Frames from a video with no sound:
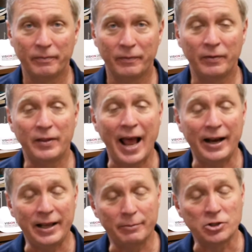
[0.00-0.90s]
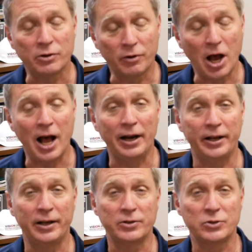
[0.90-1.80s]
that image of God
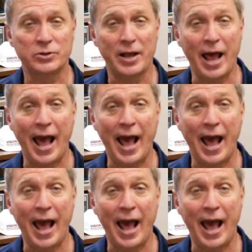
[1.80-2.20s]
in us.